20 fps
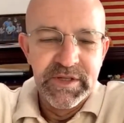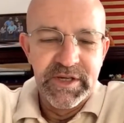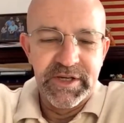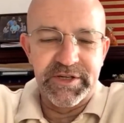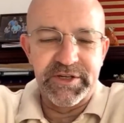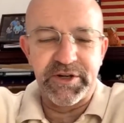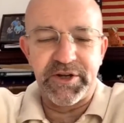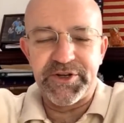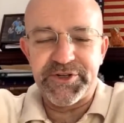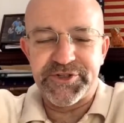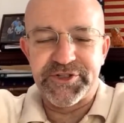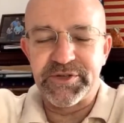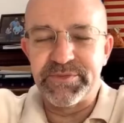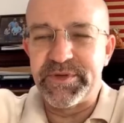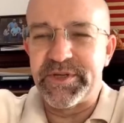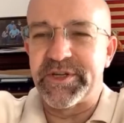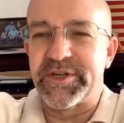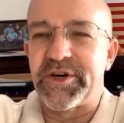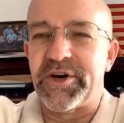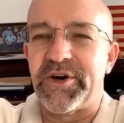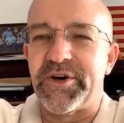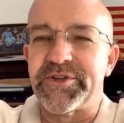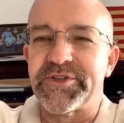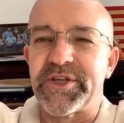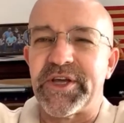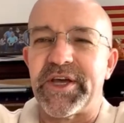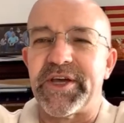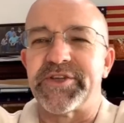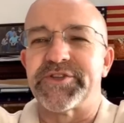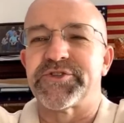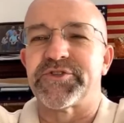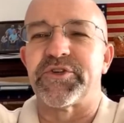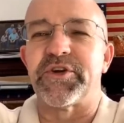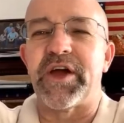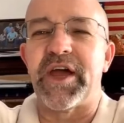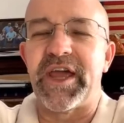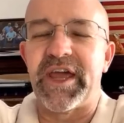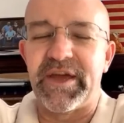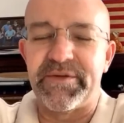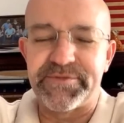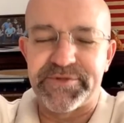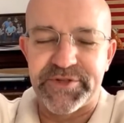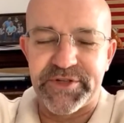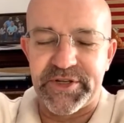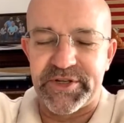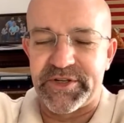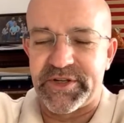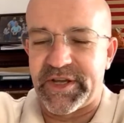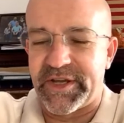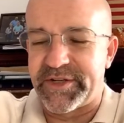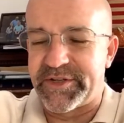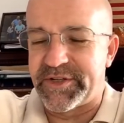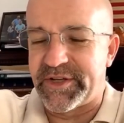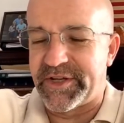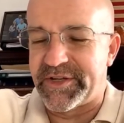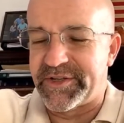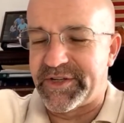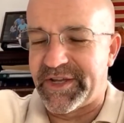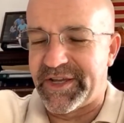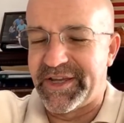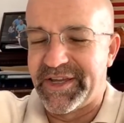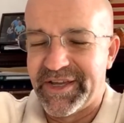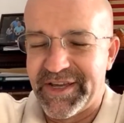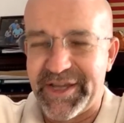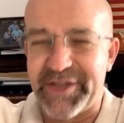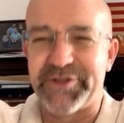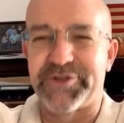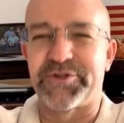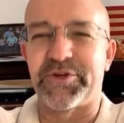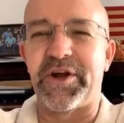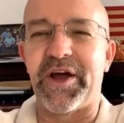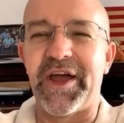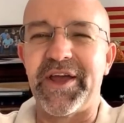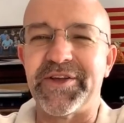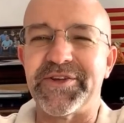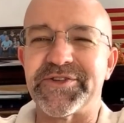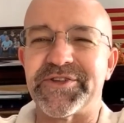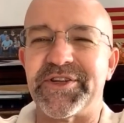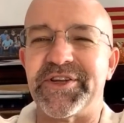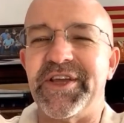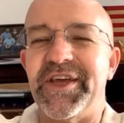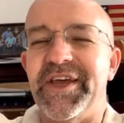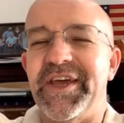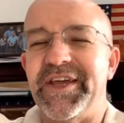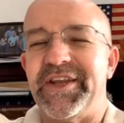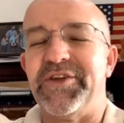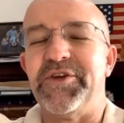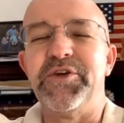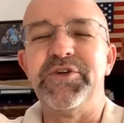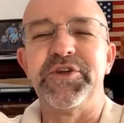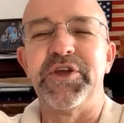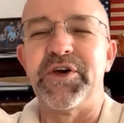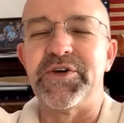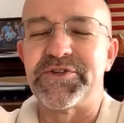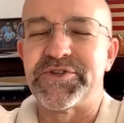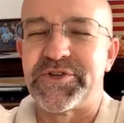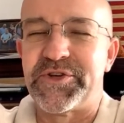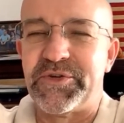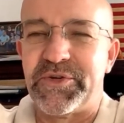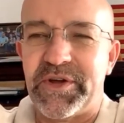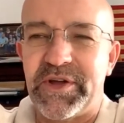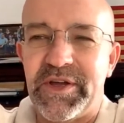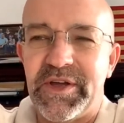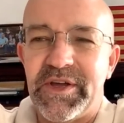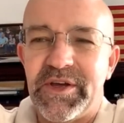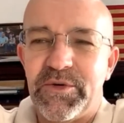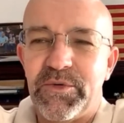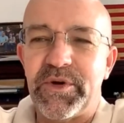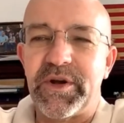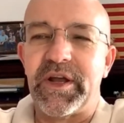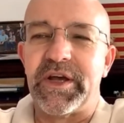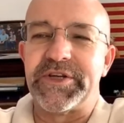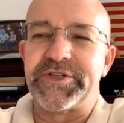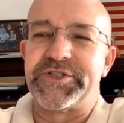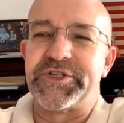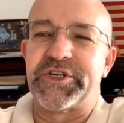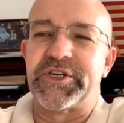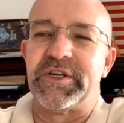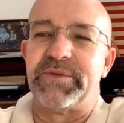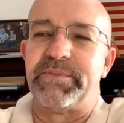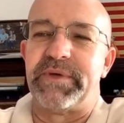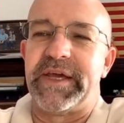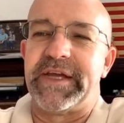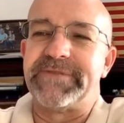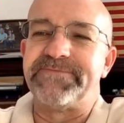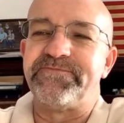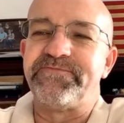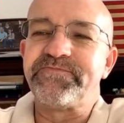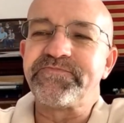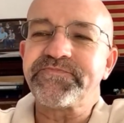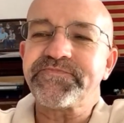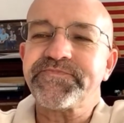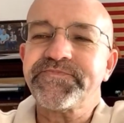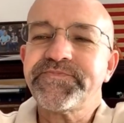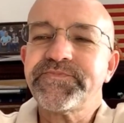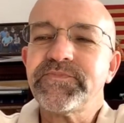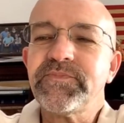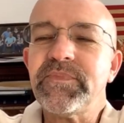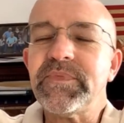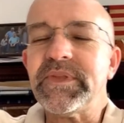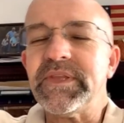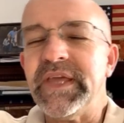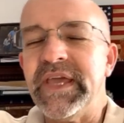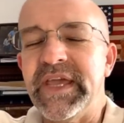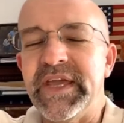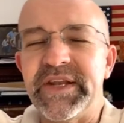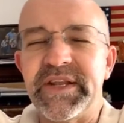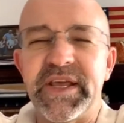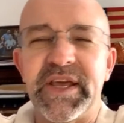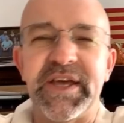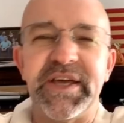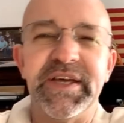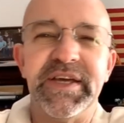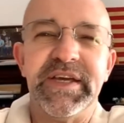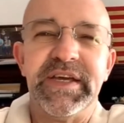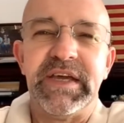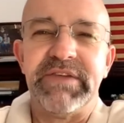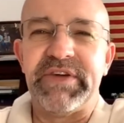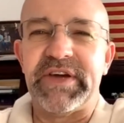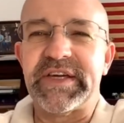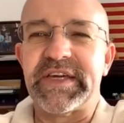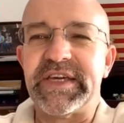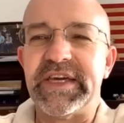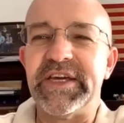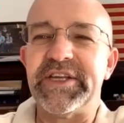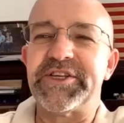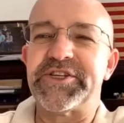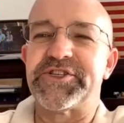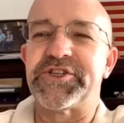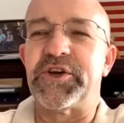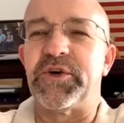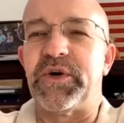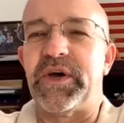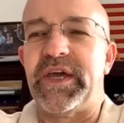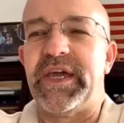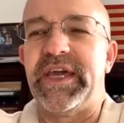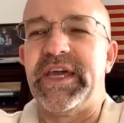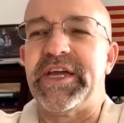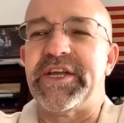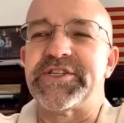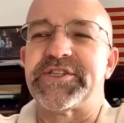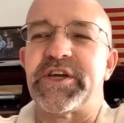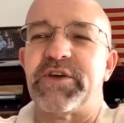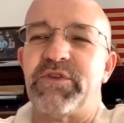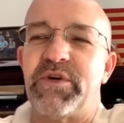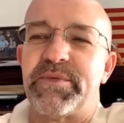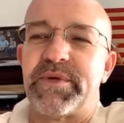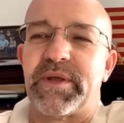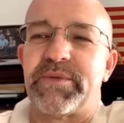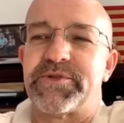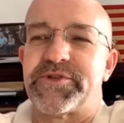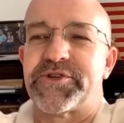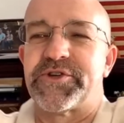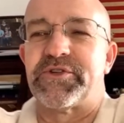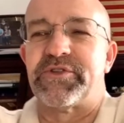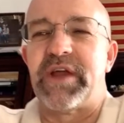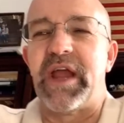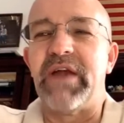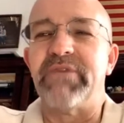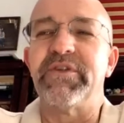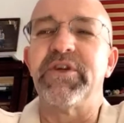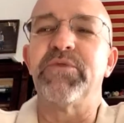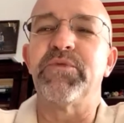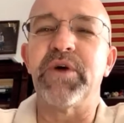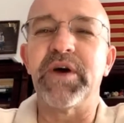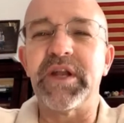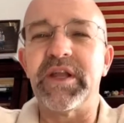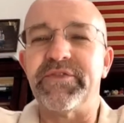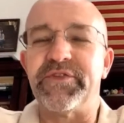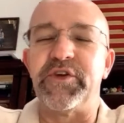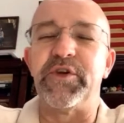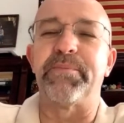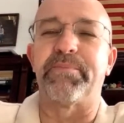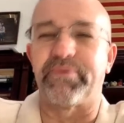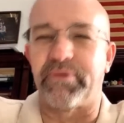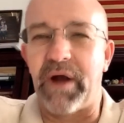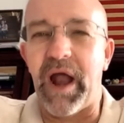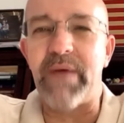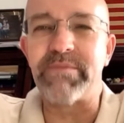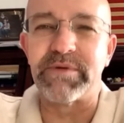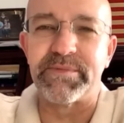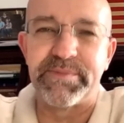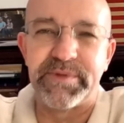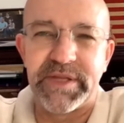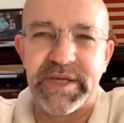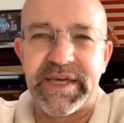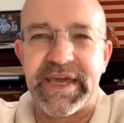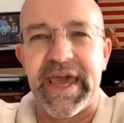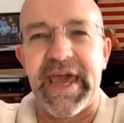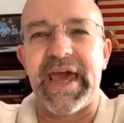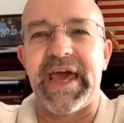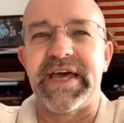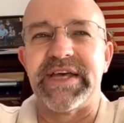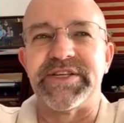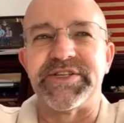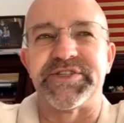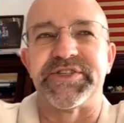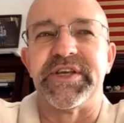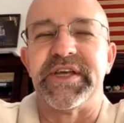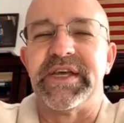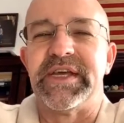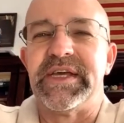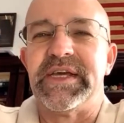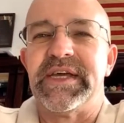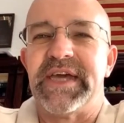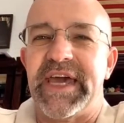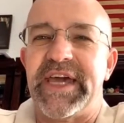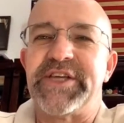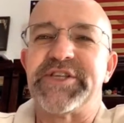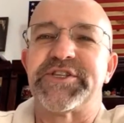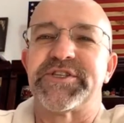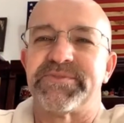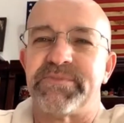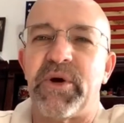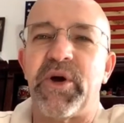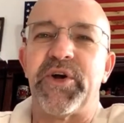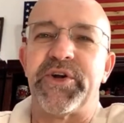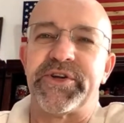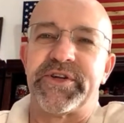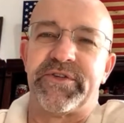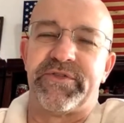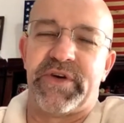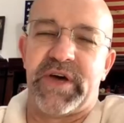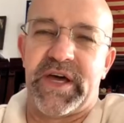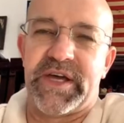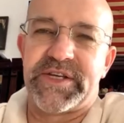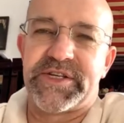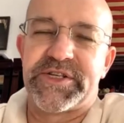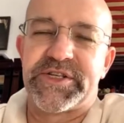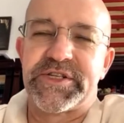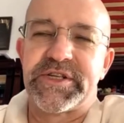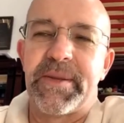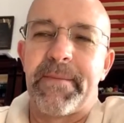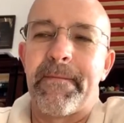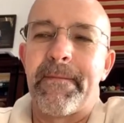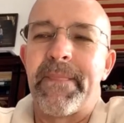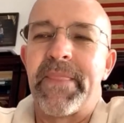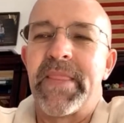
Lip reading: It could also be called Triumphs and Trials and who knows what else it could be. And if I could get a show of hands, I would, but I'm sure every one of you probably has a smart device.